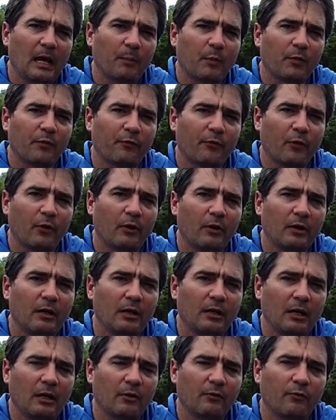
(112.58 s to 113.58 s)
I prefer
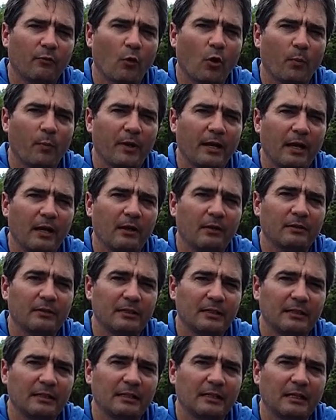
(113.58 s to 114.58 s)
4
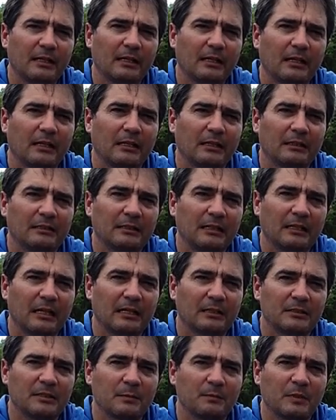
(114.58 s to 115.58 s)
pound.
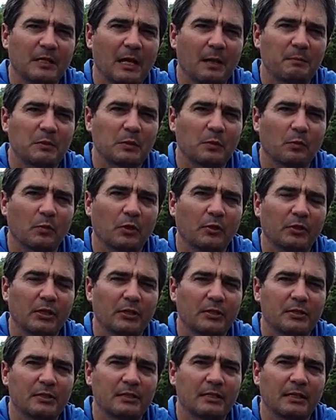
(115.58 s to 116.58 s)
Sometimes I will
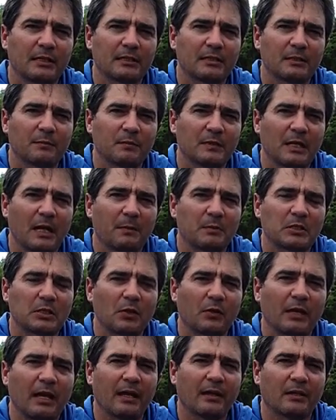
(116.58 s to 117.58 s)
use 6, sometimes
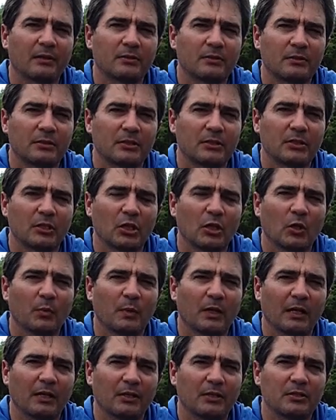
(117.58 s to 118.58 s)
go down to
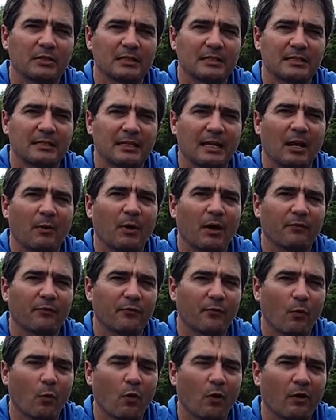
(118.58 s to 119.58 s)
2, but I usually stay
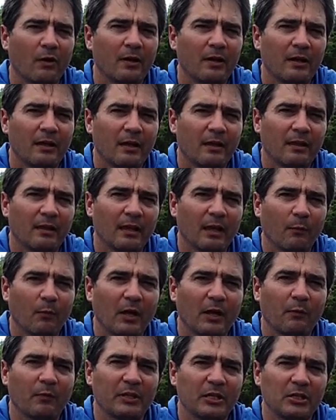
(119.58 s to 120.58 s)
around 4. That
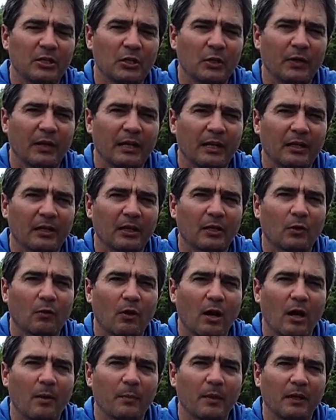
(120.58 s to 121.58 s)
way when you do get a good
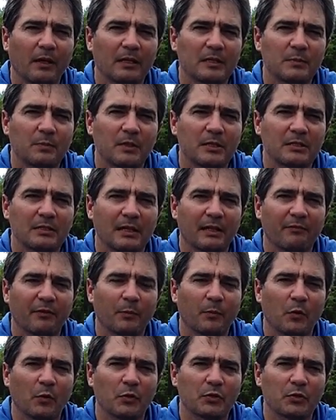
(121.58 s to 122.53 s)
crappie, especially if he